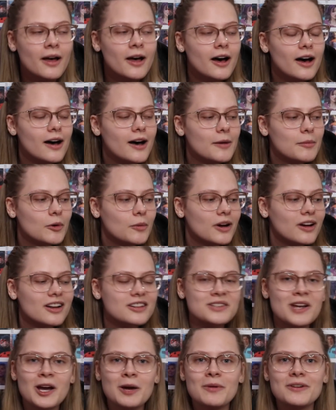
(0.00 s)
but we're going
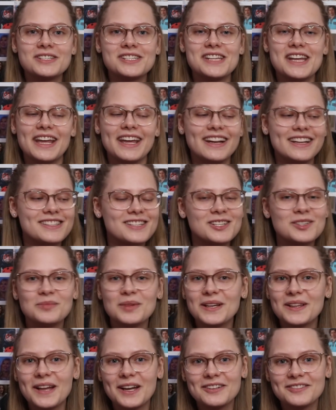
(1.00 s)
to talk about it today and it's going to
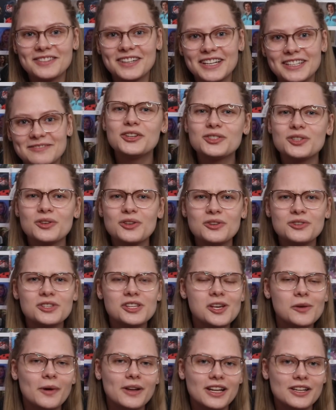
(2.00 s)
be a lot of fun. So
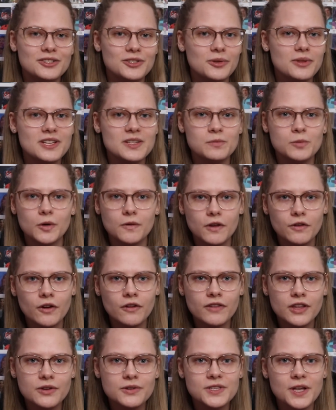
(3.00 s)
usually when I do these movie
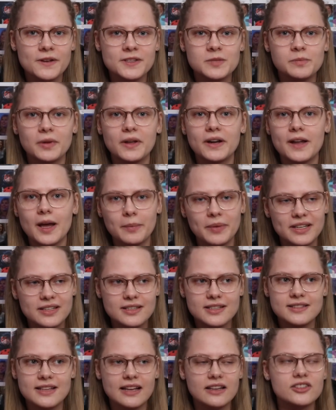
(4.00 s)
reviews, I'll split it up into
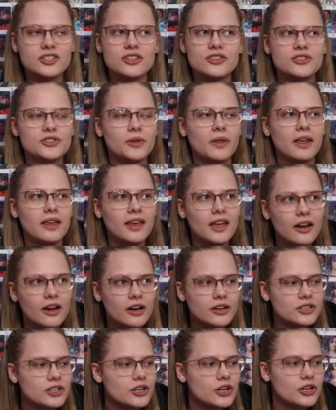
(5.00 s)
sections, so like
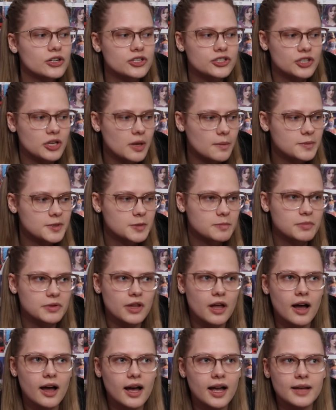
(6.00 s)
characters, ships,
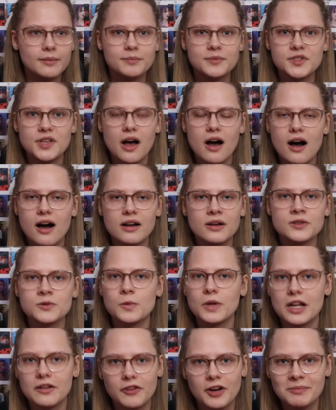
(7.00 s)
plot, songs,
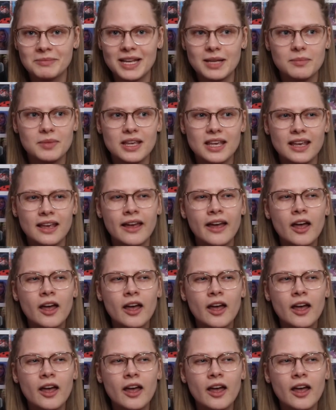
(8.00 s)
whatever it may be,